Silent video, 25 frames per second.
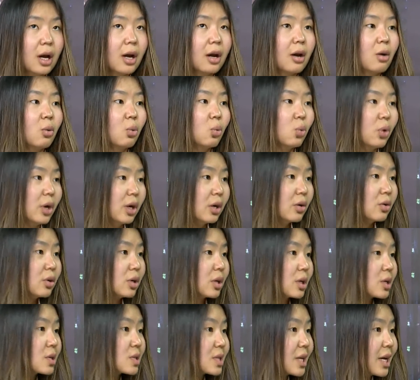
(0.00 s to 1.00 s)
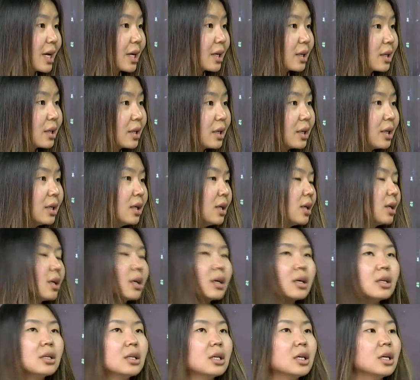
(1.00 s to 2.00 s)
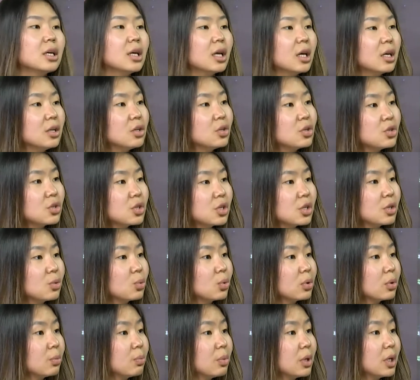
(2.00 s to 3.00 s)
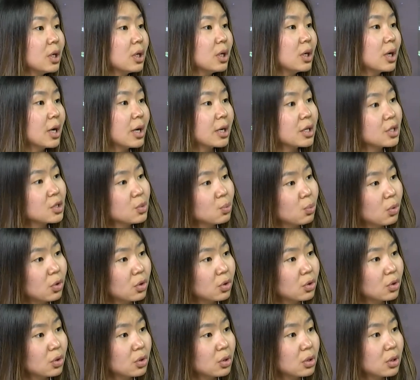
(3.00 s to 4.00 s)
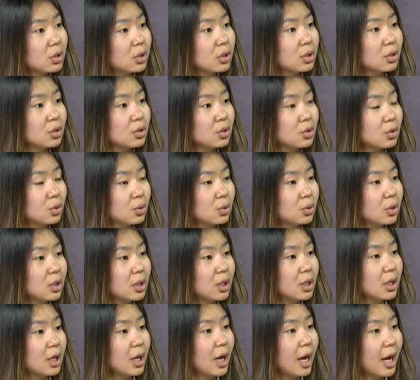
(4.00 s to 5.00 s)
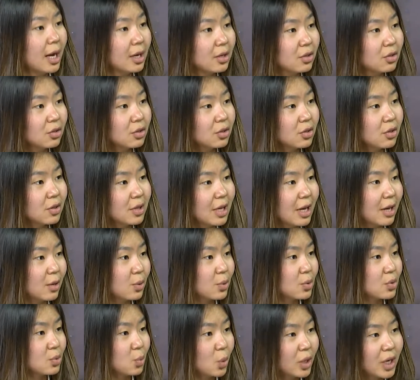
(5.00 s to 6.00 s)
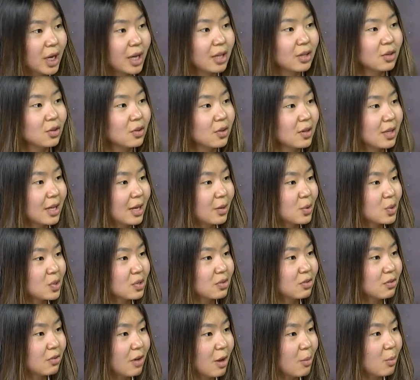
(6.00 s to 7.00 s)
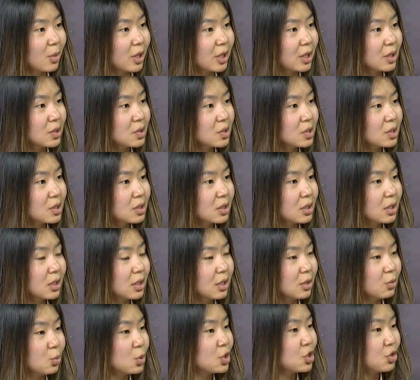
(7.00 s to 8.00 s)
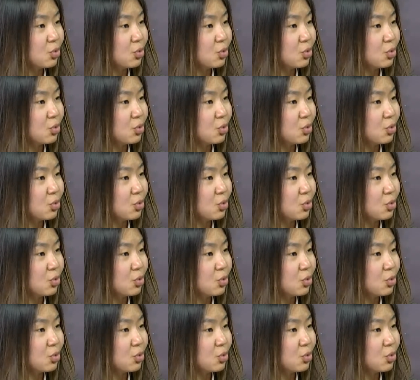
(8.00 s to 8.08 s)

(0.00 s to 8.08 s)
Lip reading: where exactly the energy would be exported to the 100,000 families? In which